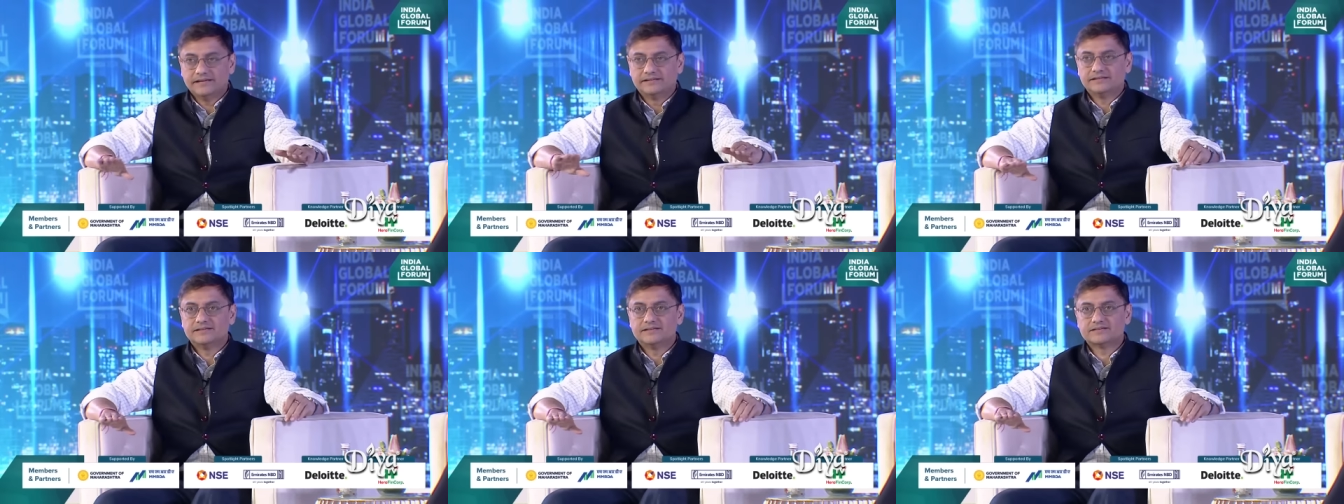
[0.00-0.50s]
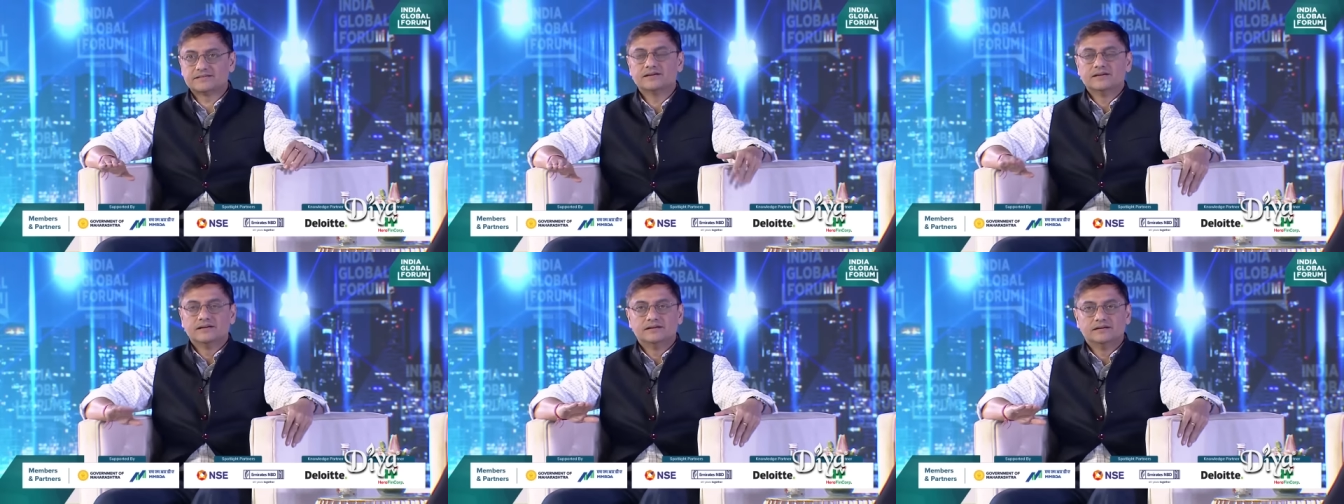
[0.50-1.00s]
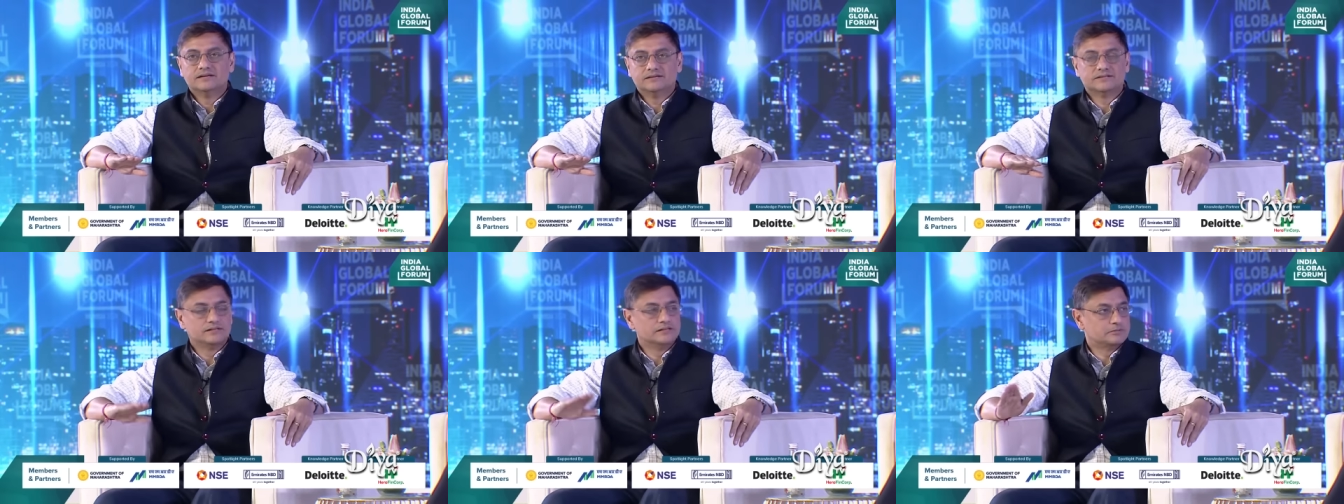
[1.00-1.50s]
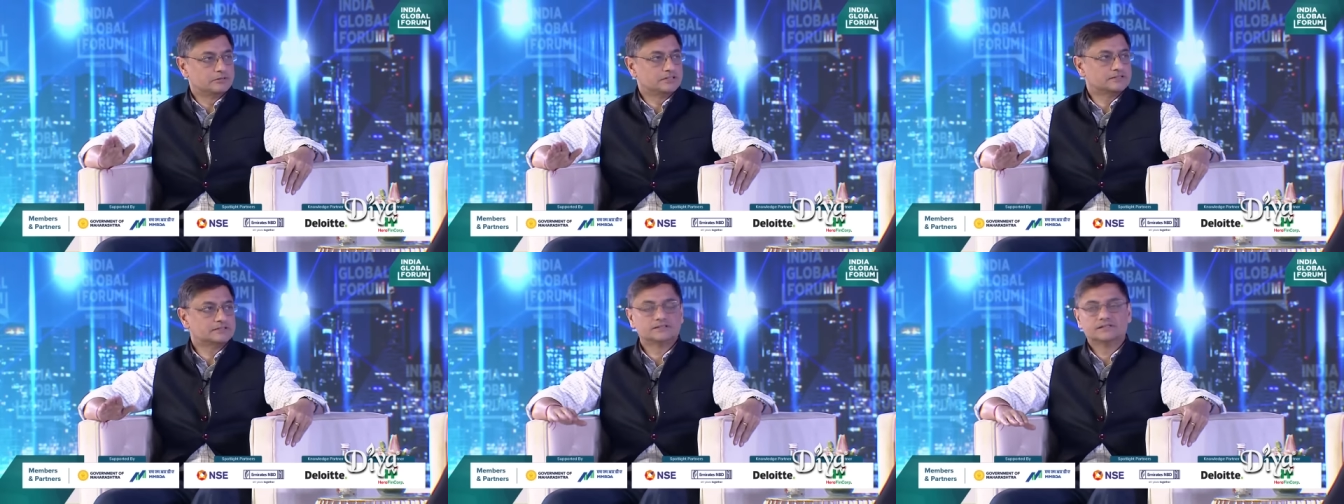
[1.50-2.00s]
It is
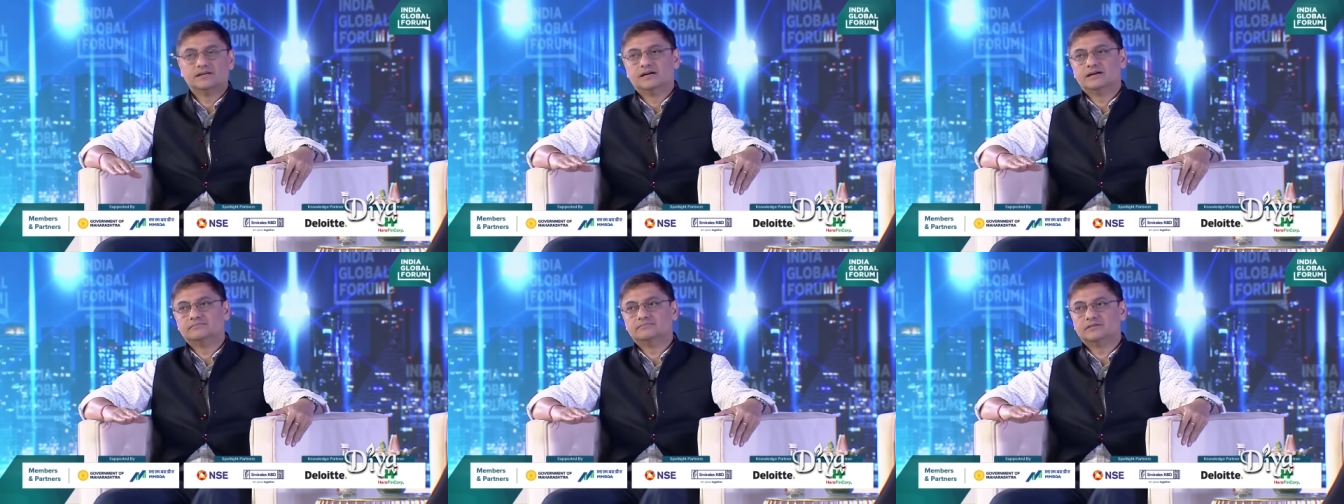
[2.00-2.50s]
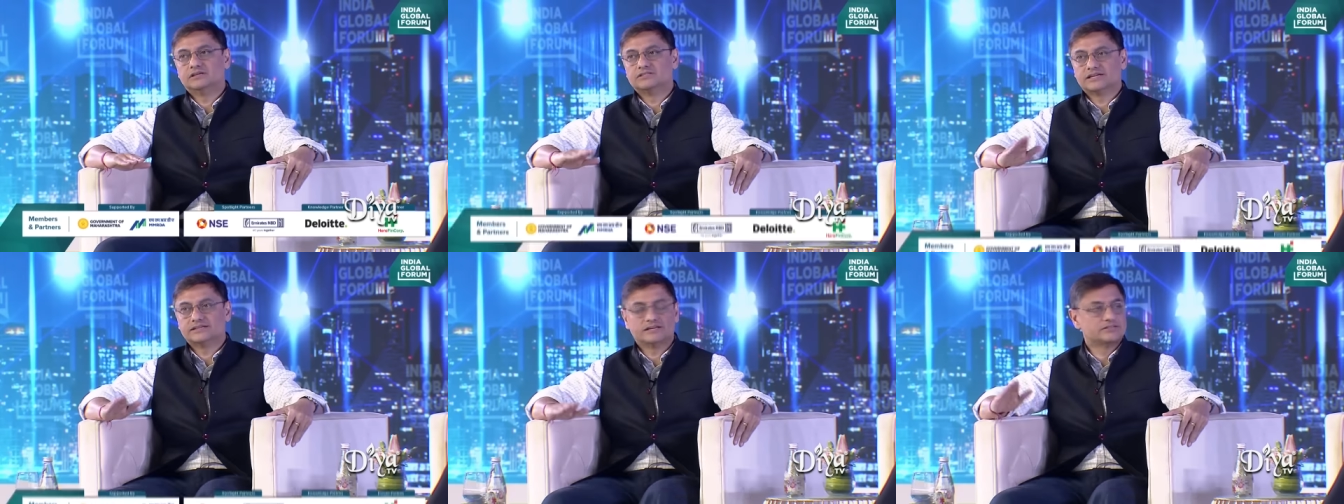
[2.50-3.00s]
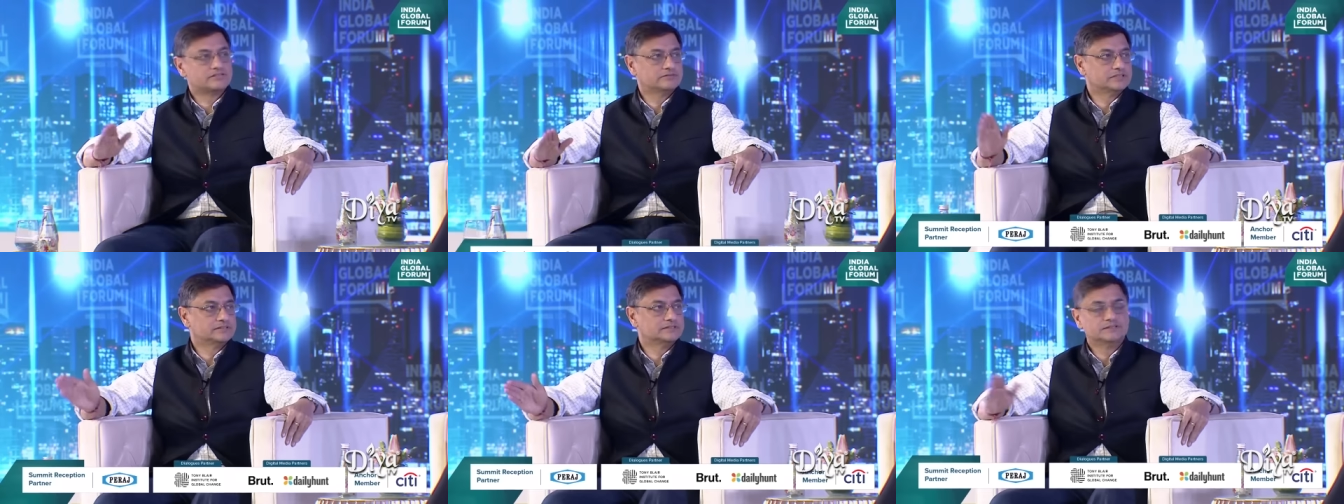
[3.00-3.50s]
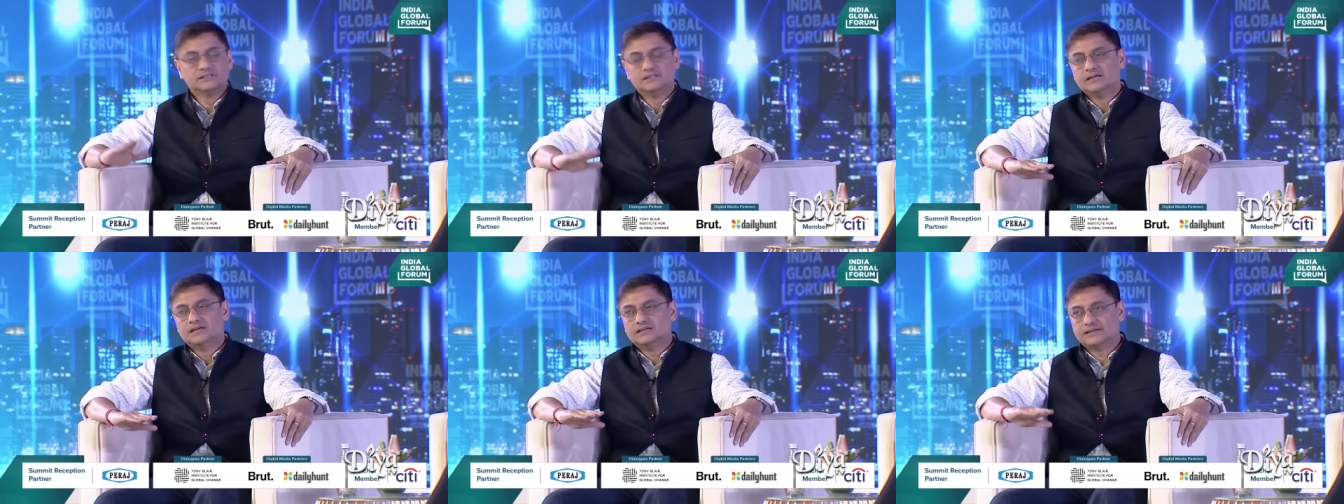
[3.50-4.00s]
deliberate, agenda-driven
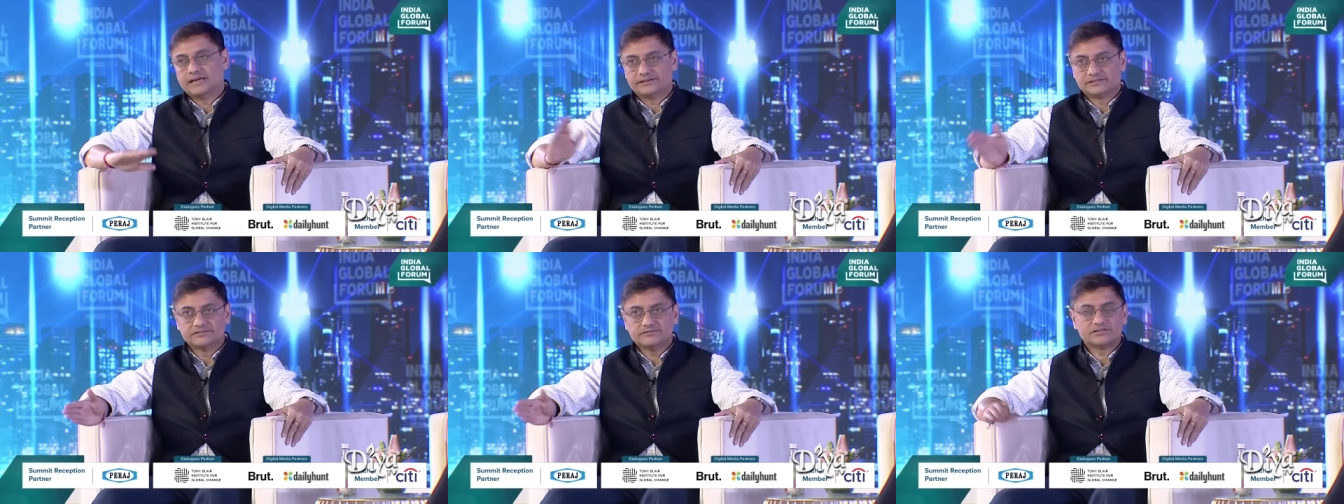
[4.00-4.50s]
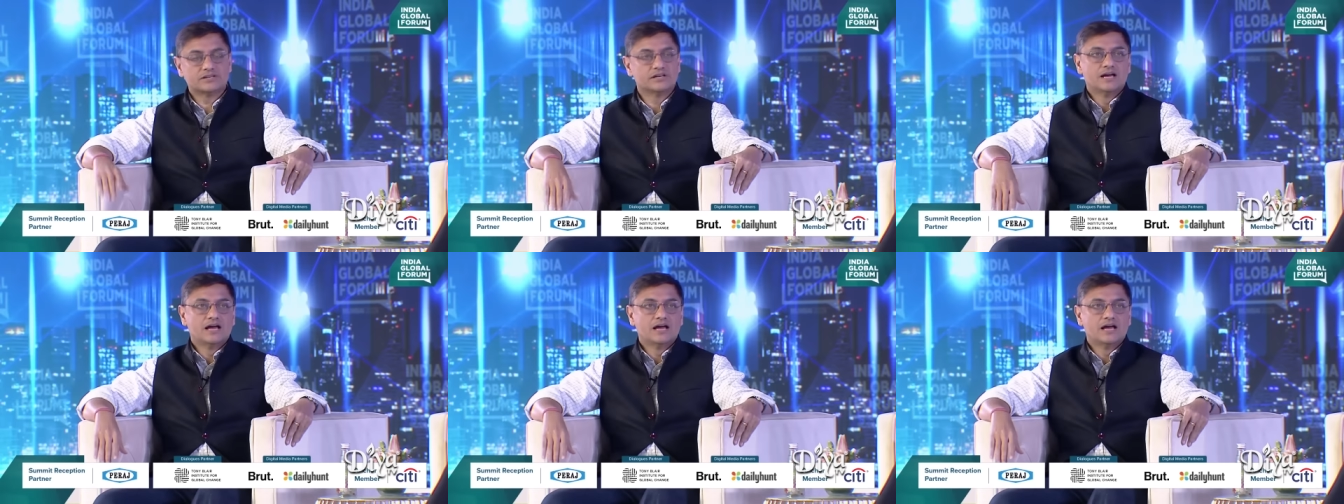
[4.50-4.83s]
narratives.